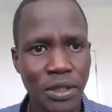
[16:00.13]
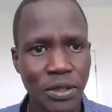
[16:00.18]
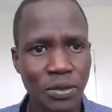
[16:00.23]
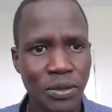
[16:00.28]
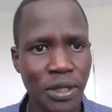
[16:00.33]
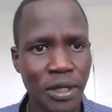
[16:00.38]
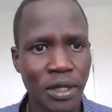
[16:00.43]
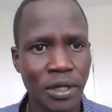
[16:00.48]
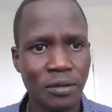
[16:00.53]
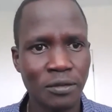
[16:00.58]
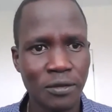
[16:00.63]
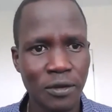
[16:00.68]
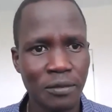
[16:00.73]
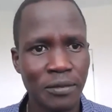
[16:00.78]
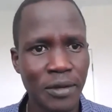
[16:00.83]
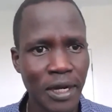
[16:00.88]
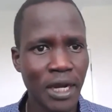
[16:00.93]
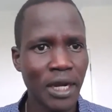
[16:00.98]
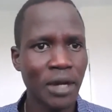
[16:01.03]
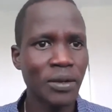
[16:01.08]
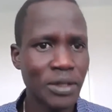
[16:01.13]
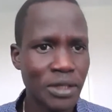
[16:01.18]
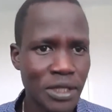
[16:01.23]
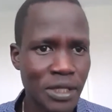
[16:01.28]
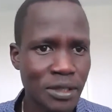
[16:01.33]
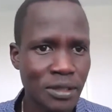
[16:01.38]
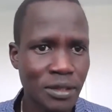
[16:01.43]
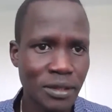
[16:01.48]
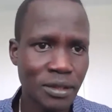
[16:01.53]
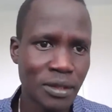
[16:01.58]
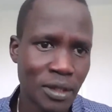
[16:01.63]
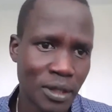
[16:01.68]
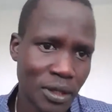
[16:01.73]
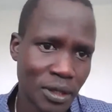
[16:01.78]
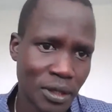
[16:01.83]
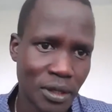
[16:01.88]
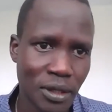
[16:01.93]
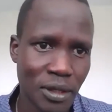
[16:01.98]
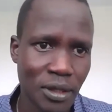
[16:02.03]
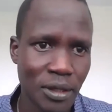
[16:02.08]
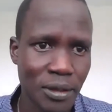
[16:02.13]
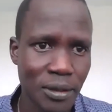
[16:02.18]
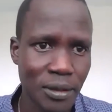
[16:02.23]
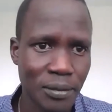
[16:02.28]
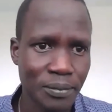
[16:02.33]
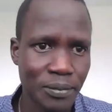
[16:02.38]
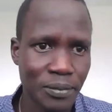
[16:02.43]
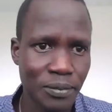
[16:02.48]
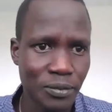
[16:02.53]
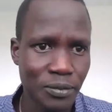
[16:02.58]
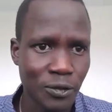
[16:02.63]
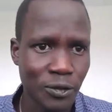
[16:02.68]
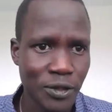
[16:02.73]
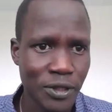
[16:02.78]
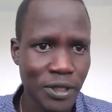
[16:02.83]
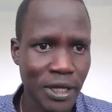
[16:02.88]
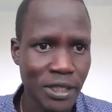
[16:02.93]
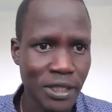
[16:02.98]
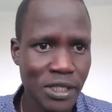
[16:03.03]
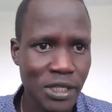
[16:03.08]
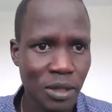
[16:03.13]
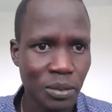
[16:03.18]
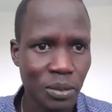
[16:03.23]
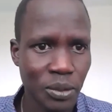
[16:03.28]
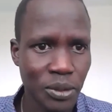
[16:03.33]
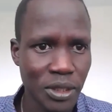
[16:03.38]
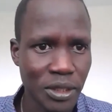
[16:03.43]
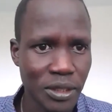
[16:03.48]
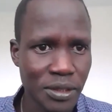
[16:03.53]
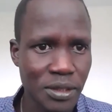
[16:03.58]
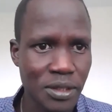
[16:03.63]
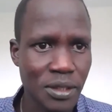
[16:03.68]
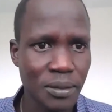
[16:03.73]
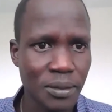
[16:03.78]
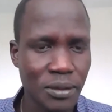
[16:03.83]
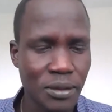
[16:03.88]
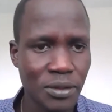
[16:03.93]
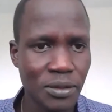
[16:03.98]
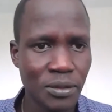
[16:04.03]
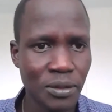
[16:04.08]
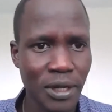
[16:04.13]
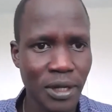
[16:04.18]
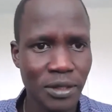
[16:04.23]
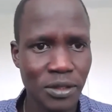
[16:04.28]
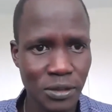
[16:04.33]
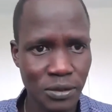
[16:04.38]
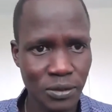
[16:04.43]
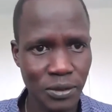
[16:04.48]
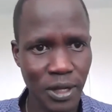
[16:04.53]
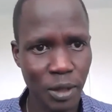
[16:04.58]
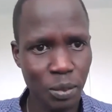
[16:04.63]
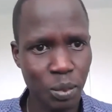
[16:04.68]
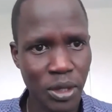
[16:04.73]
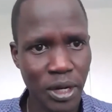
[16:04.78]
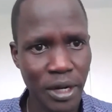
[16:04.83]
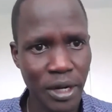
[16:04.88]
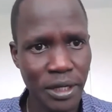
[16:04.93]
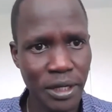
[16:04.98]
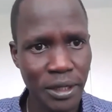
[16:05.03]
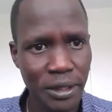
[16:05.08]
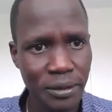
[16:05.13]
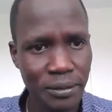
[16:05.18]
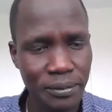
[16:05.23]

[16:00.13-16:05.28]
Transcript: doing from now until for the next couple of years to try to do the project.